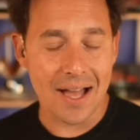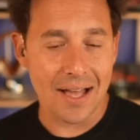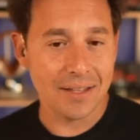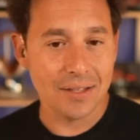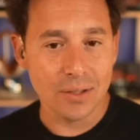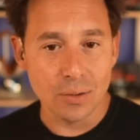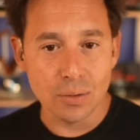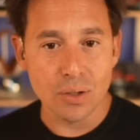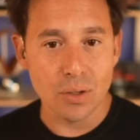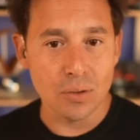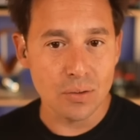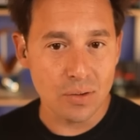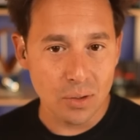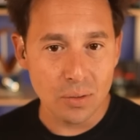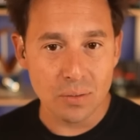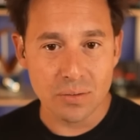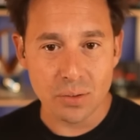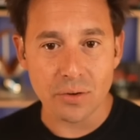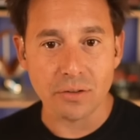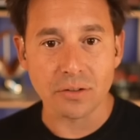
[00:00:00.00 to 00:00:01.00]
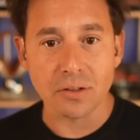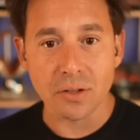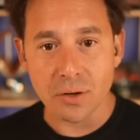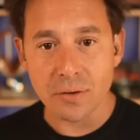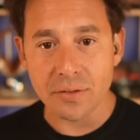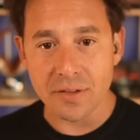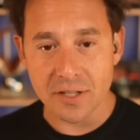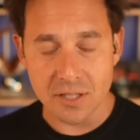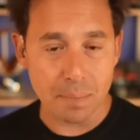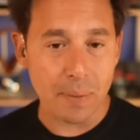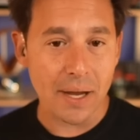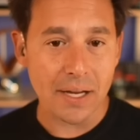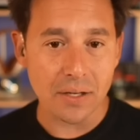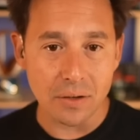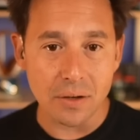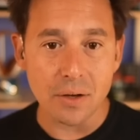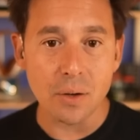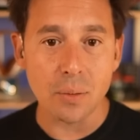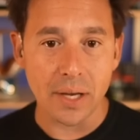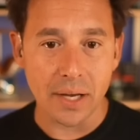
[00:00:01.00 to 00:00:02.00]
you sort of learn this by
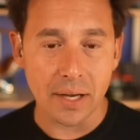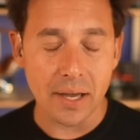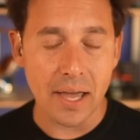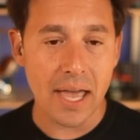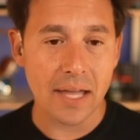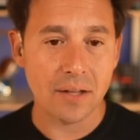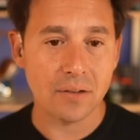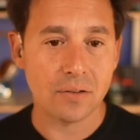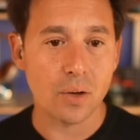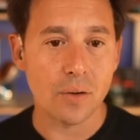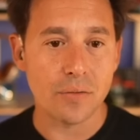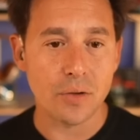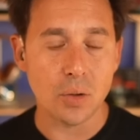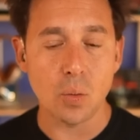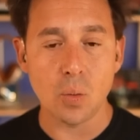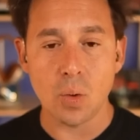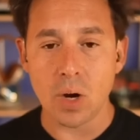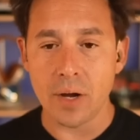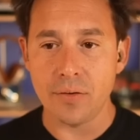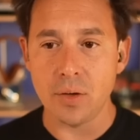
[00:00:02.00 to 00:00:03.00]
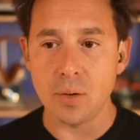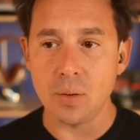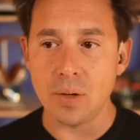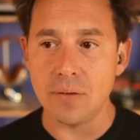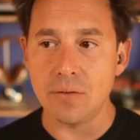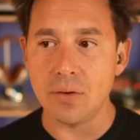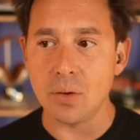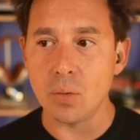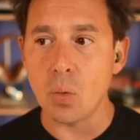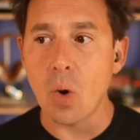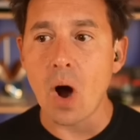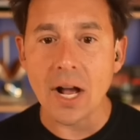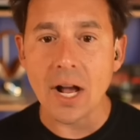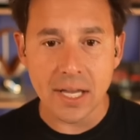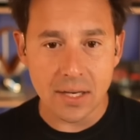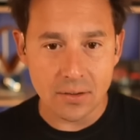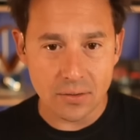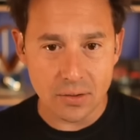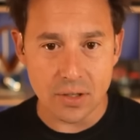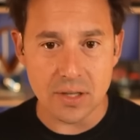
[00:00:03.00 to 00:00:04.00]
doing. And so if you walk
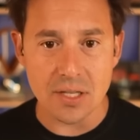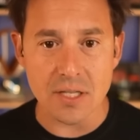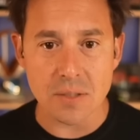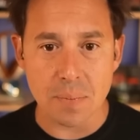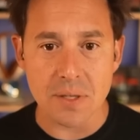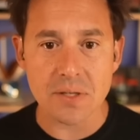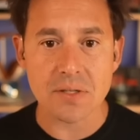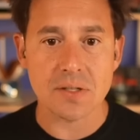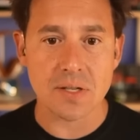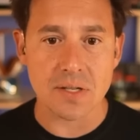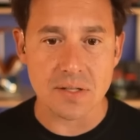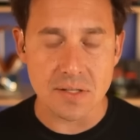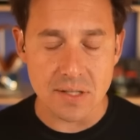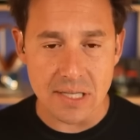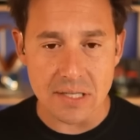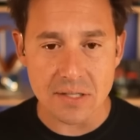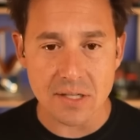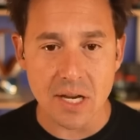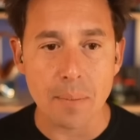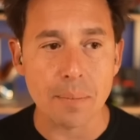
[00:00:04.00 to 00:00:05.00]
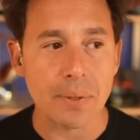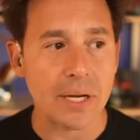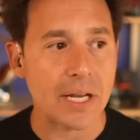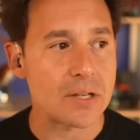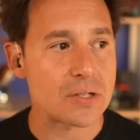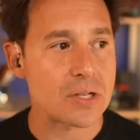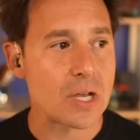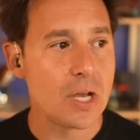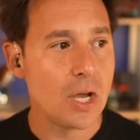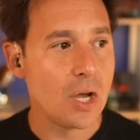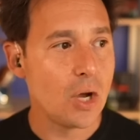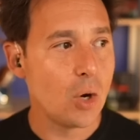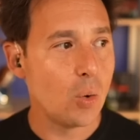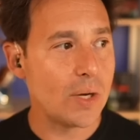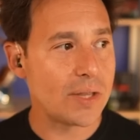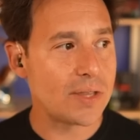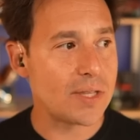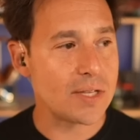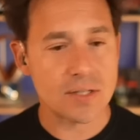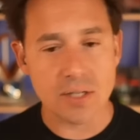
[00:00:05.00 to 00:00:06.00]
into these businesses and these companies
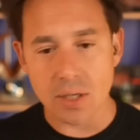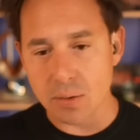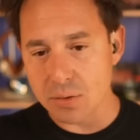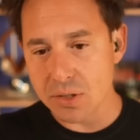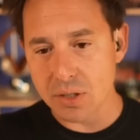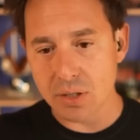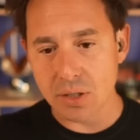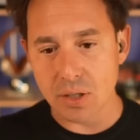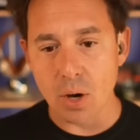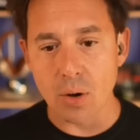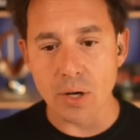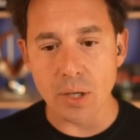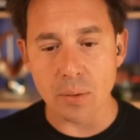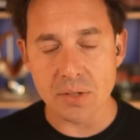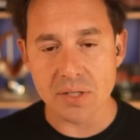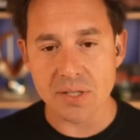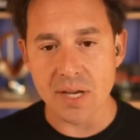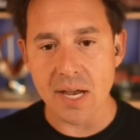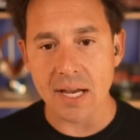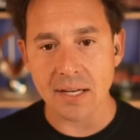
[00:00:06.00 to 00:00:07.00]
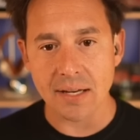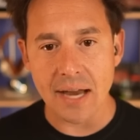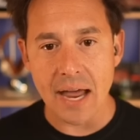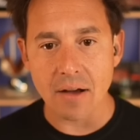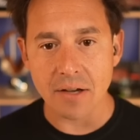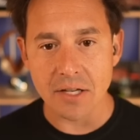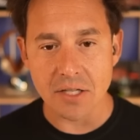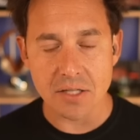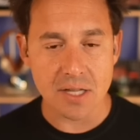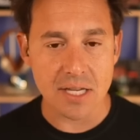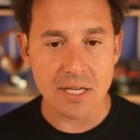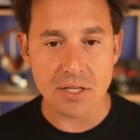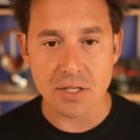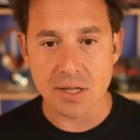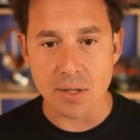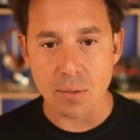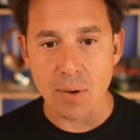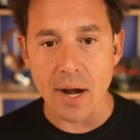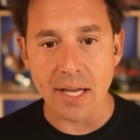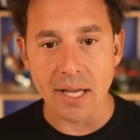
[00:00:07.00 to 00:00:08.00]
with this, as Cody was saying, now he's
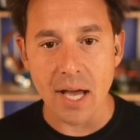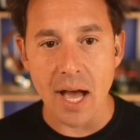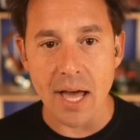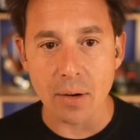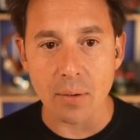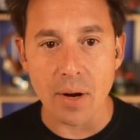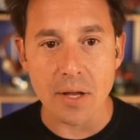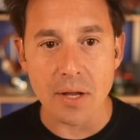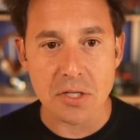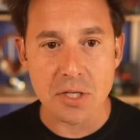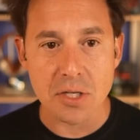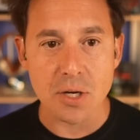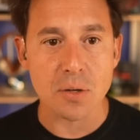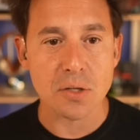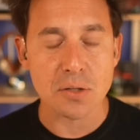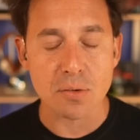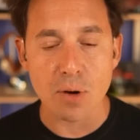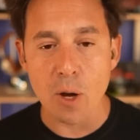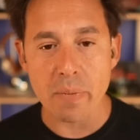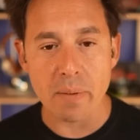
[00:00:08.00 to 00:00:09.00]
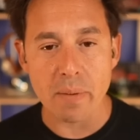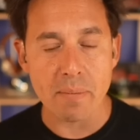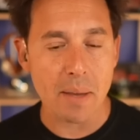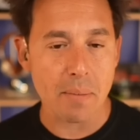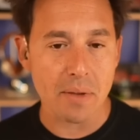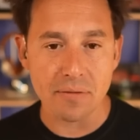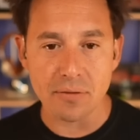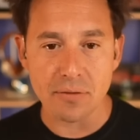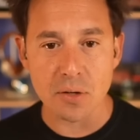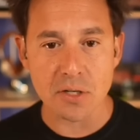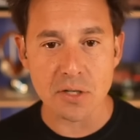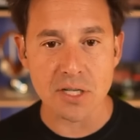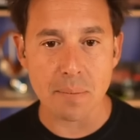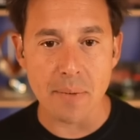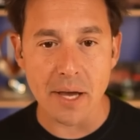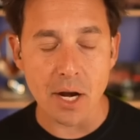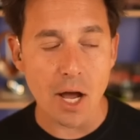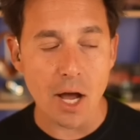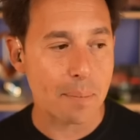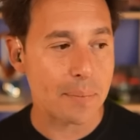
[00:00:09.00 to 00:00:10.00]
the right guy to run Jones Road, but maybe in a few years he
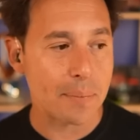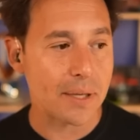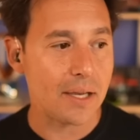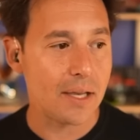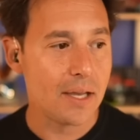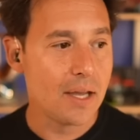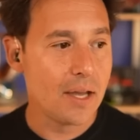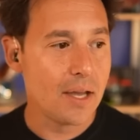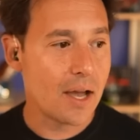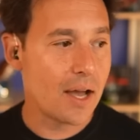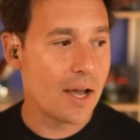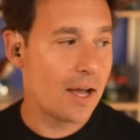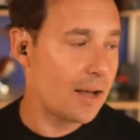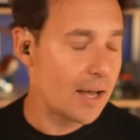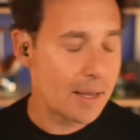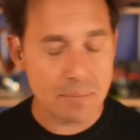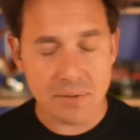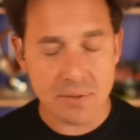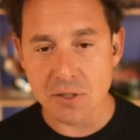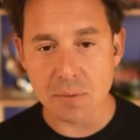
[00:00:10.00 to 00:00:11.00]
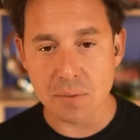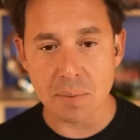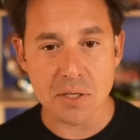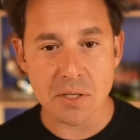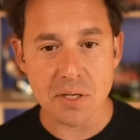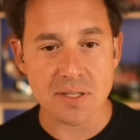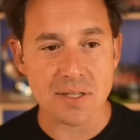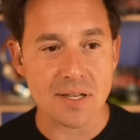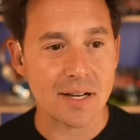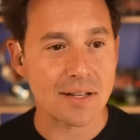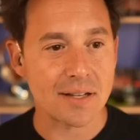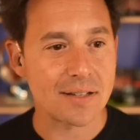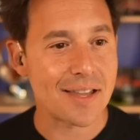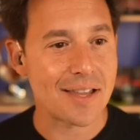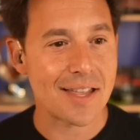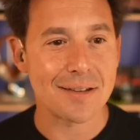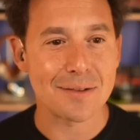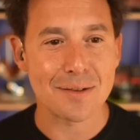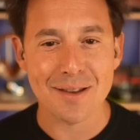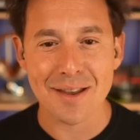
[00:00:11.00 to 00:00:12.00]
might not be. I'm suspicious
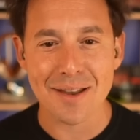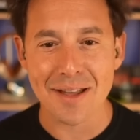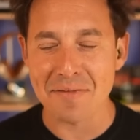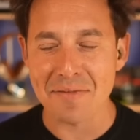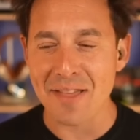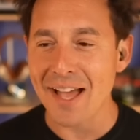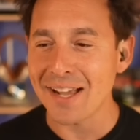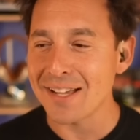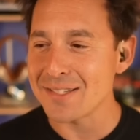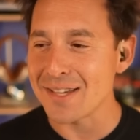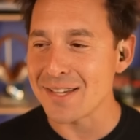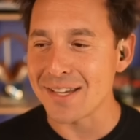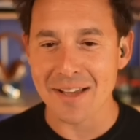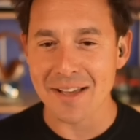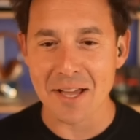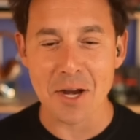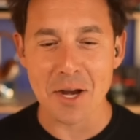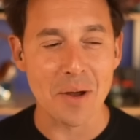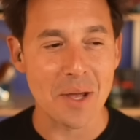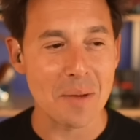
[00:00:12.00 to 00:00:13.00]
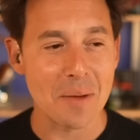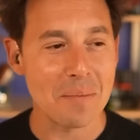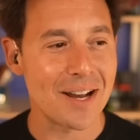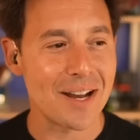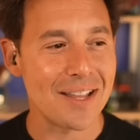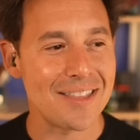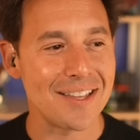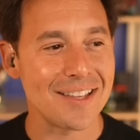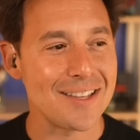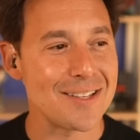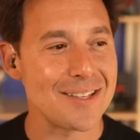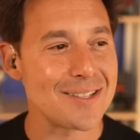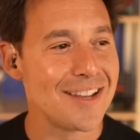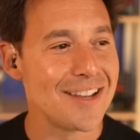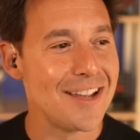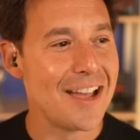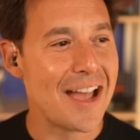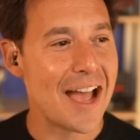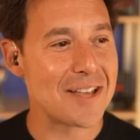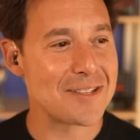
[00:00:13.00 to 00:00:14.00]
that because I know him and I think
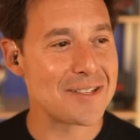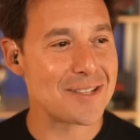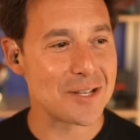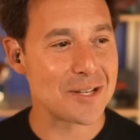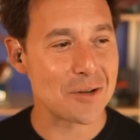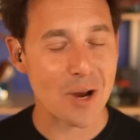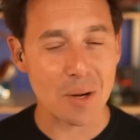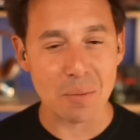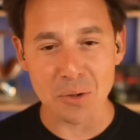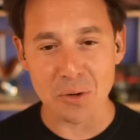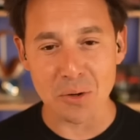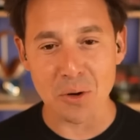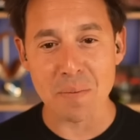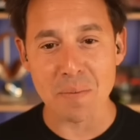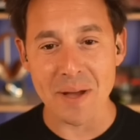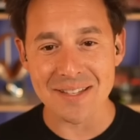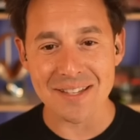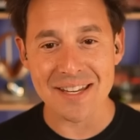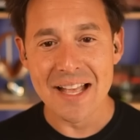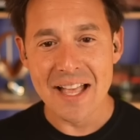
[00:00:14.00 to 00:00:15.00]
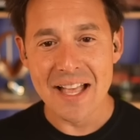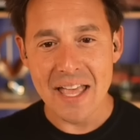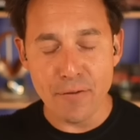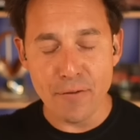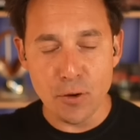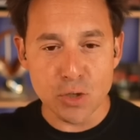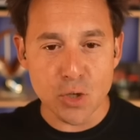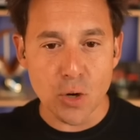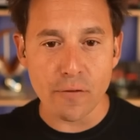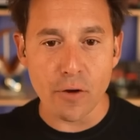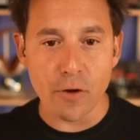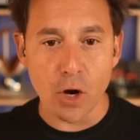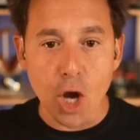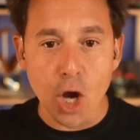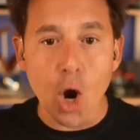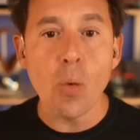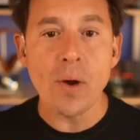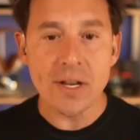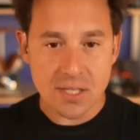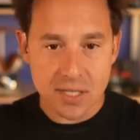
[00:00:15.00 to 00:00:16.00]
has this incredible growth mindset. If you sort of
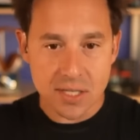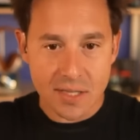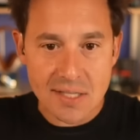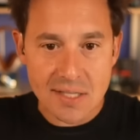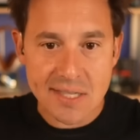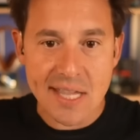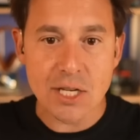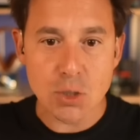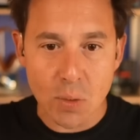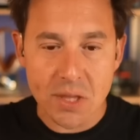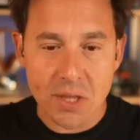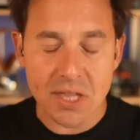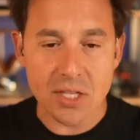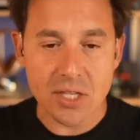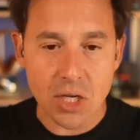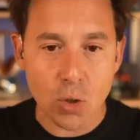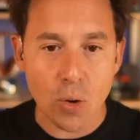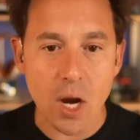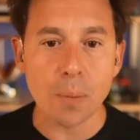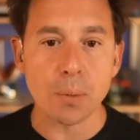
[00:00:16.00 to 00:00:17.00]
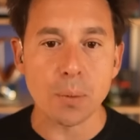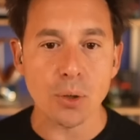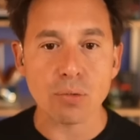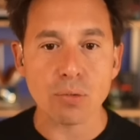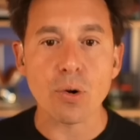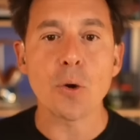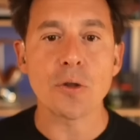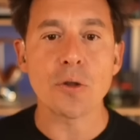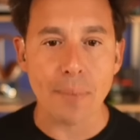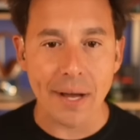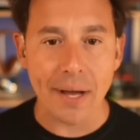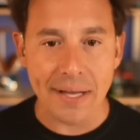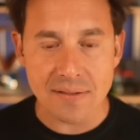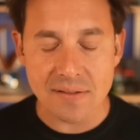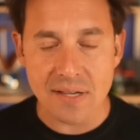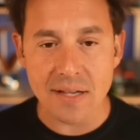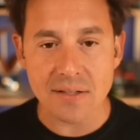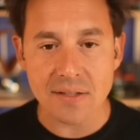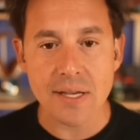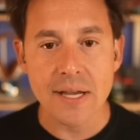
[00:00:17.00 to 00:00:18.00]
go into these things with these incredible growth
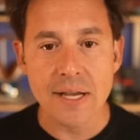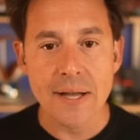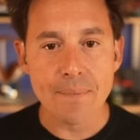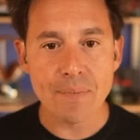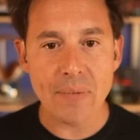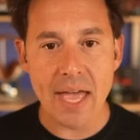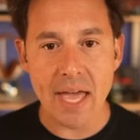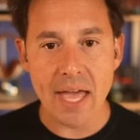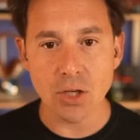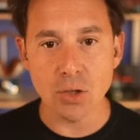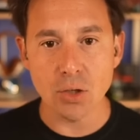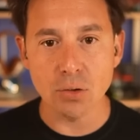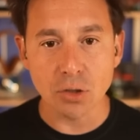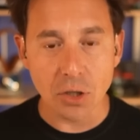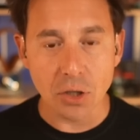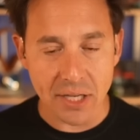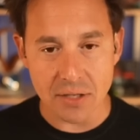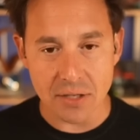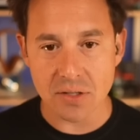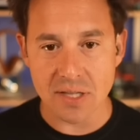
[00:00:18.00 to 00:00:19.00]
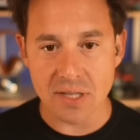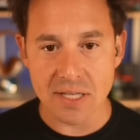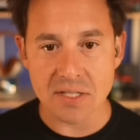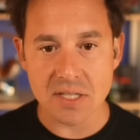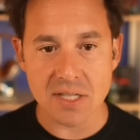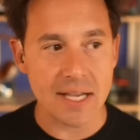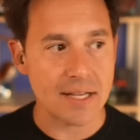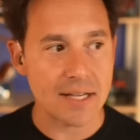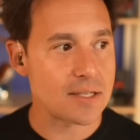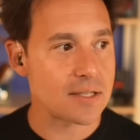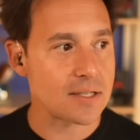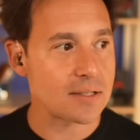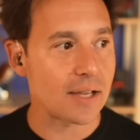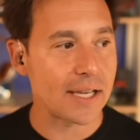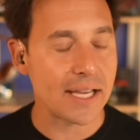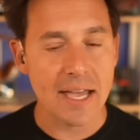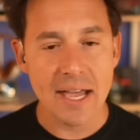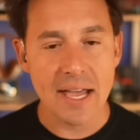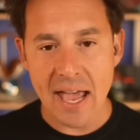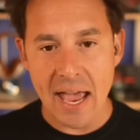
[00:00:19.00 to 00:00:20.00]
mindsets and you look at these things as
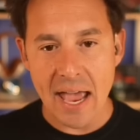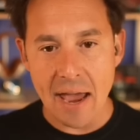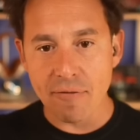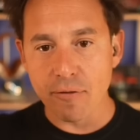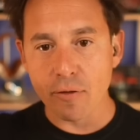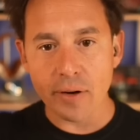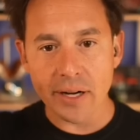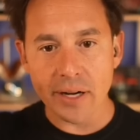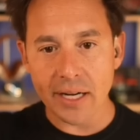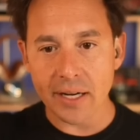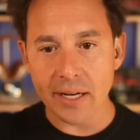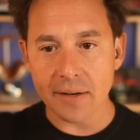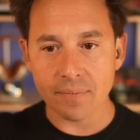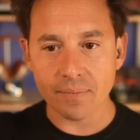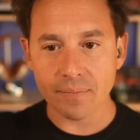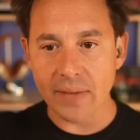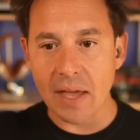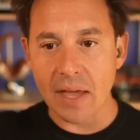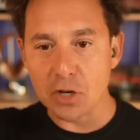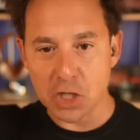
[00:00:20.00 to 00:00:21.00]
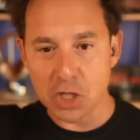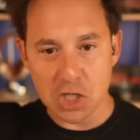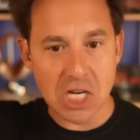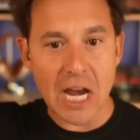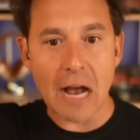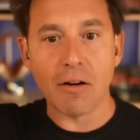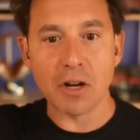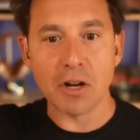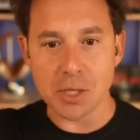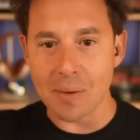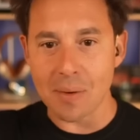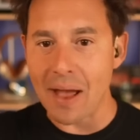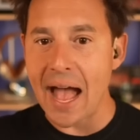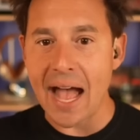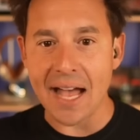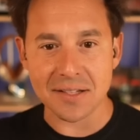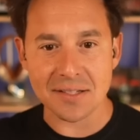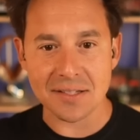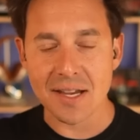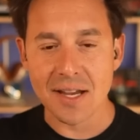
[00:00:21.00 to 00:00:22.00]
like every challenge you
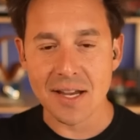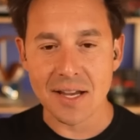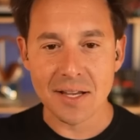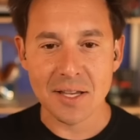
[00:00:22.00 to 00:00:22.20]
has,